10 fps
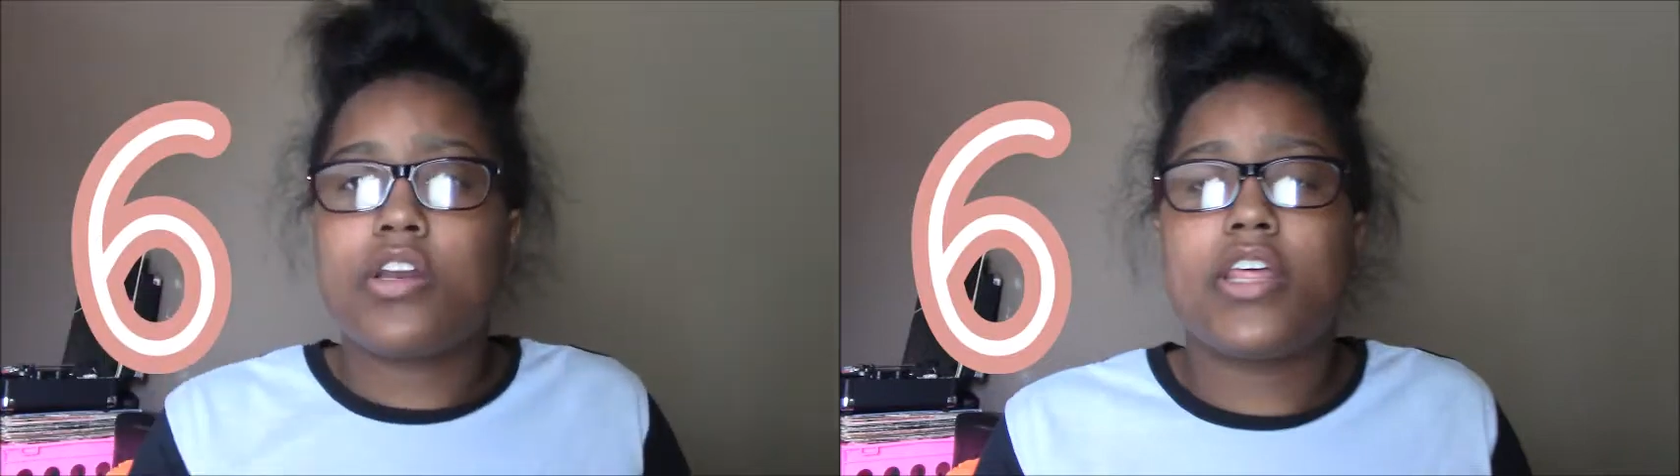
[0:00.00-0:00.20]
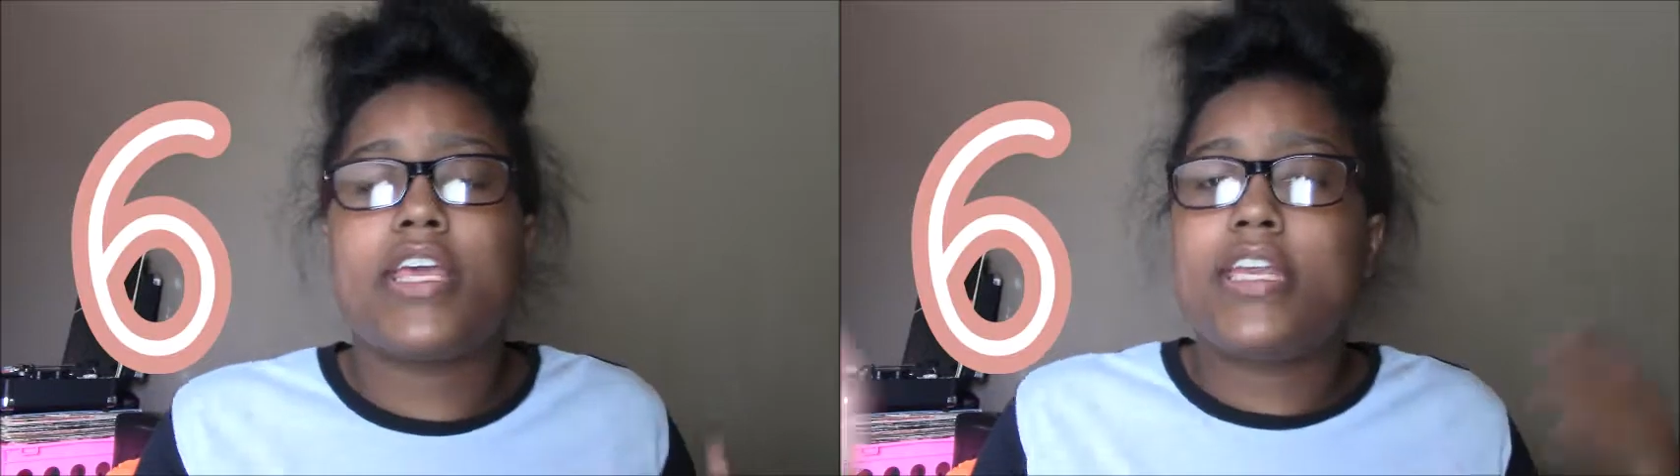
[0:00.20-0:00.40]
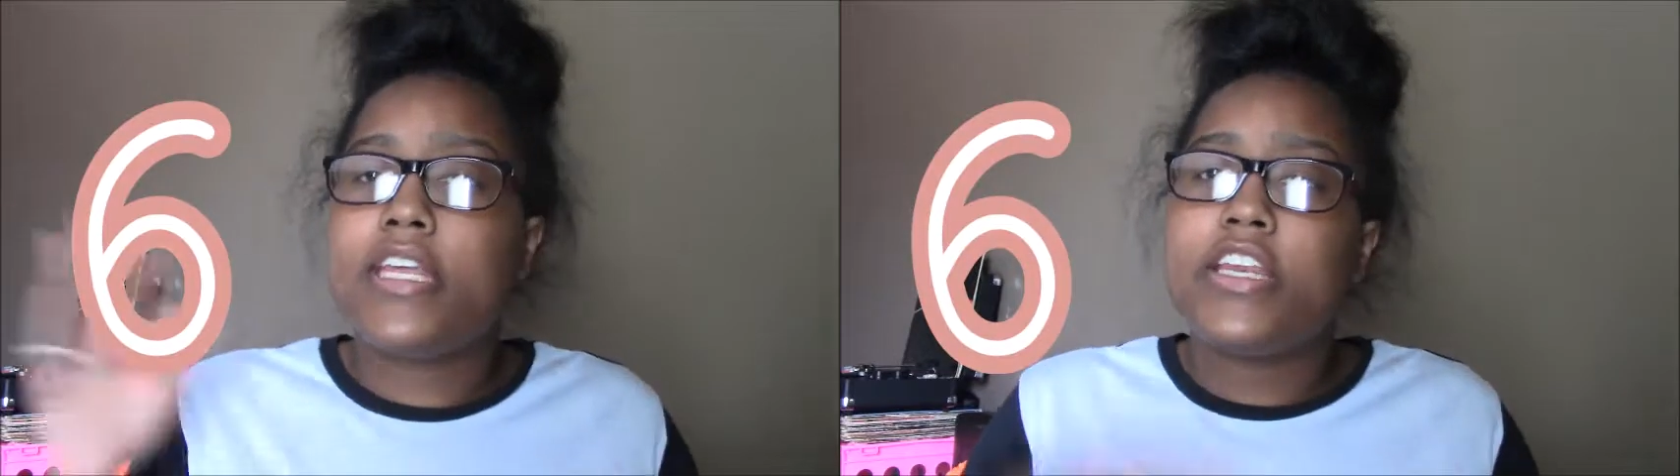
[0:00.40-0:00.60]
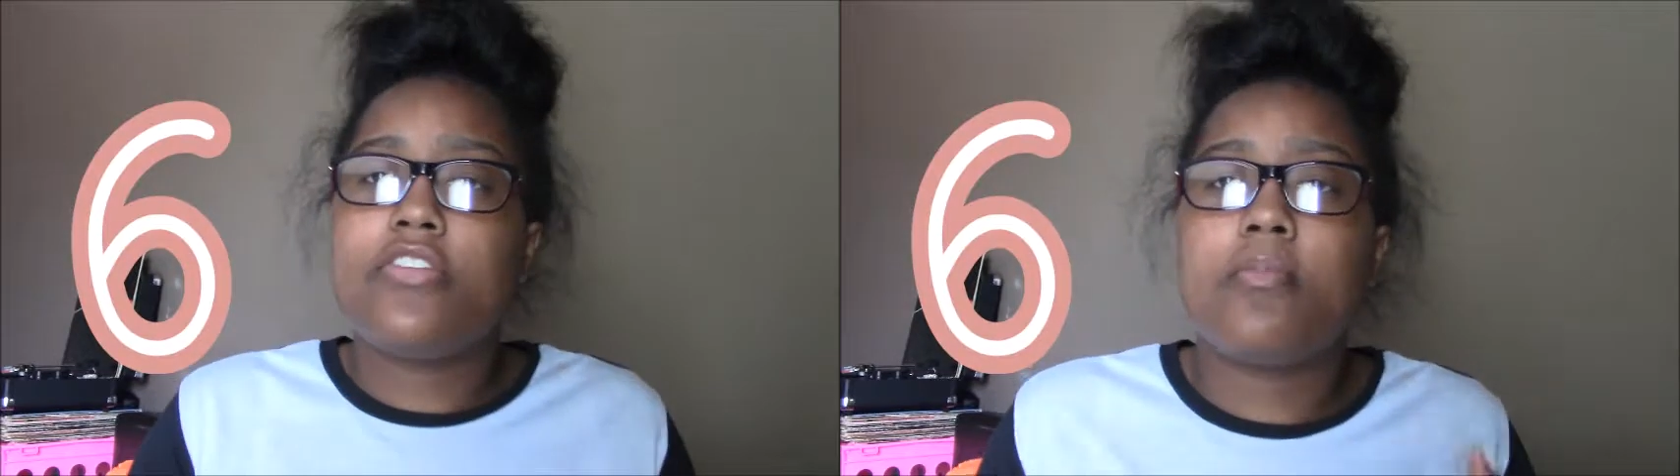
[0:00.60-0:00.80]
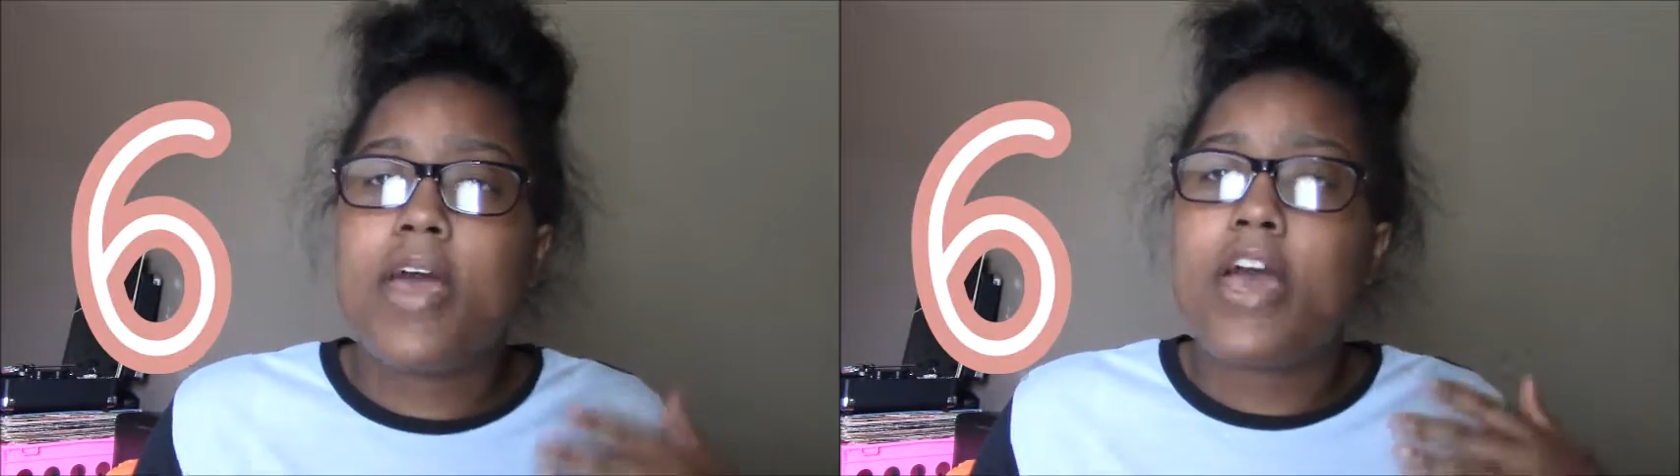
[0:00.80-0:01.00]
Like, it didn't
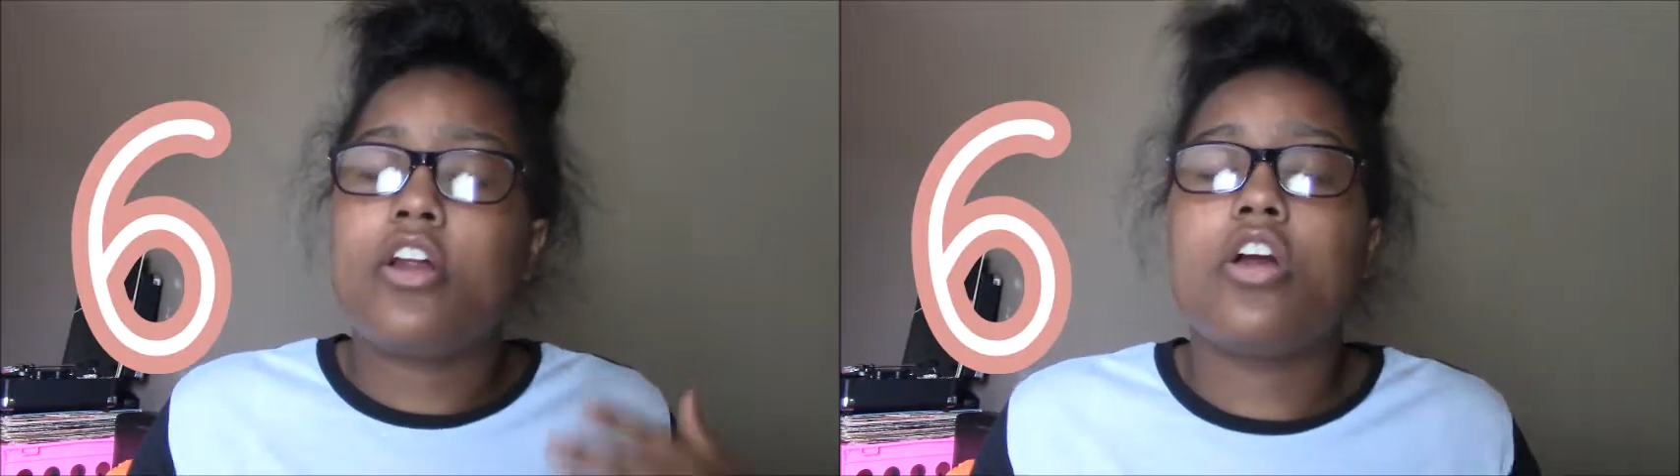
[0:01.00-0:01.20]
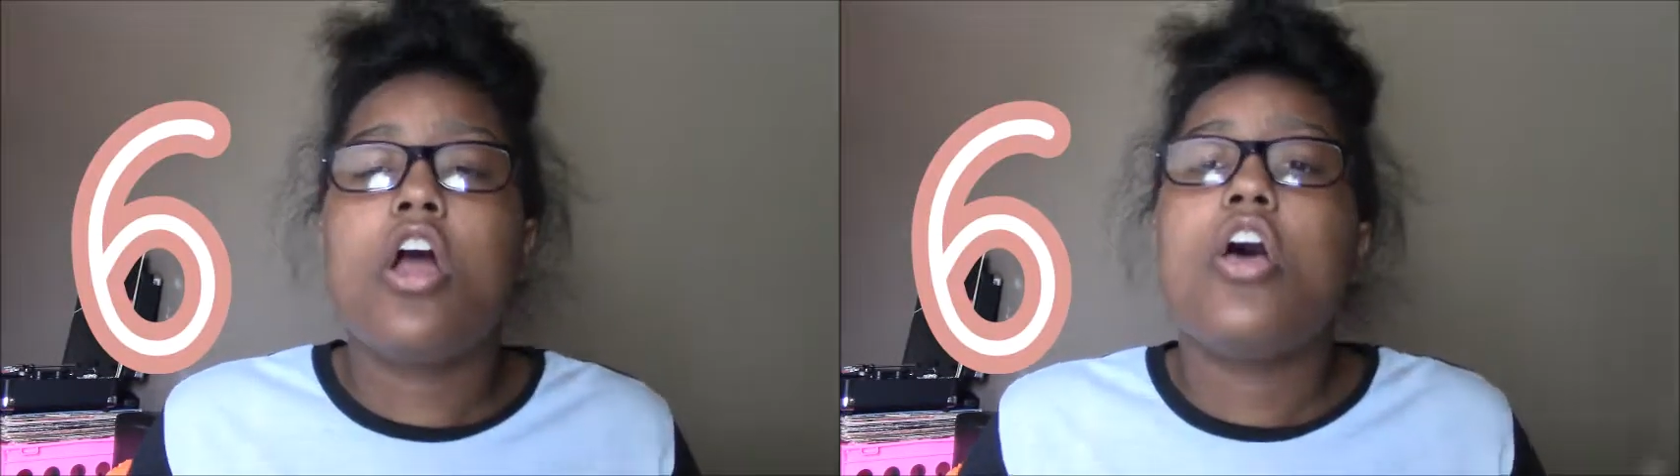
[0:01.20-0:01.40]
even matter.